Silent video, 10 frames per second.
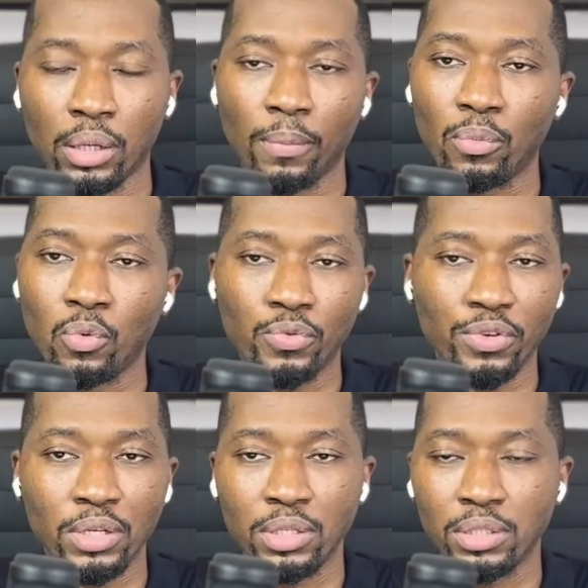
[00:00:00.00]

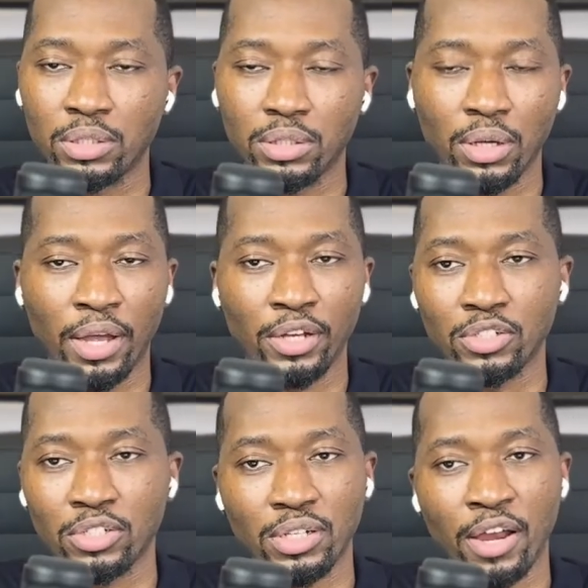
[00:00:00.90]
movies, and
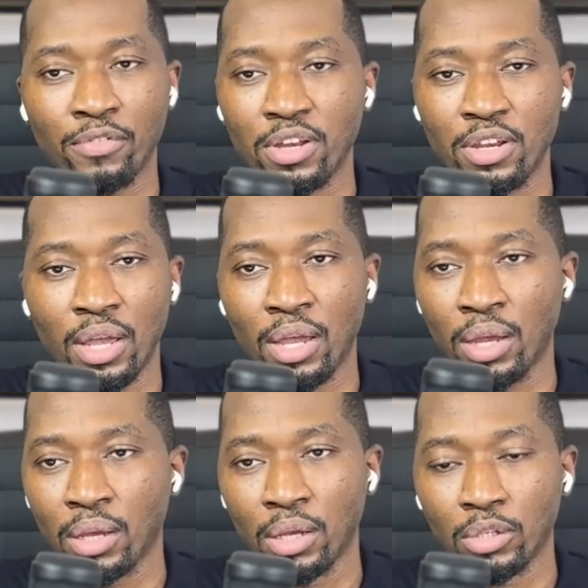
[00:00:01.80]
just
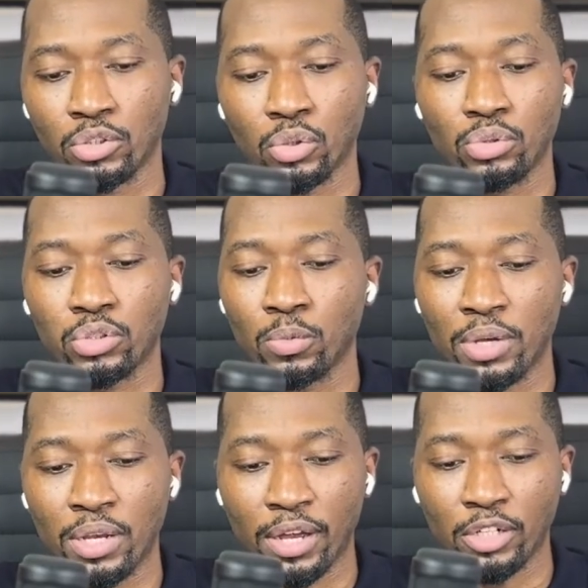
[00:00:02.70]
everyday social
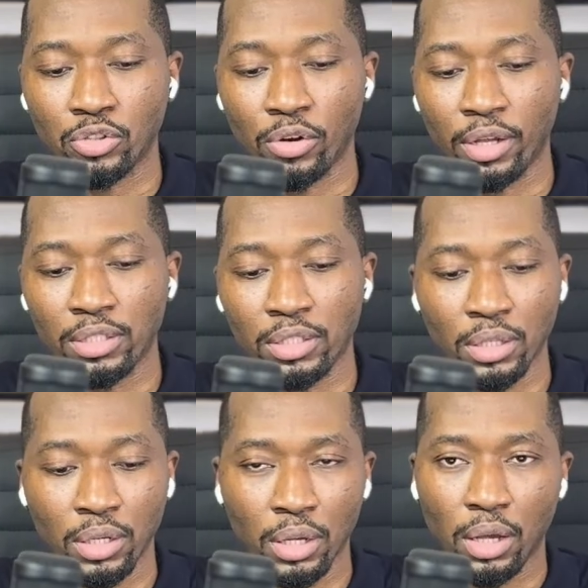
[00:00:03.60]
media trends.
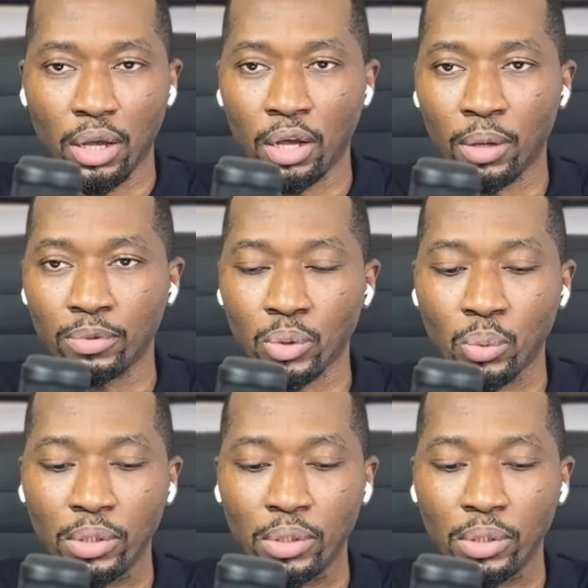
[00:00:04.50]
So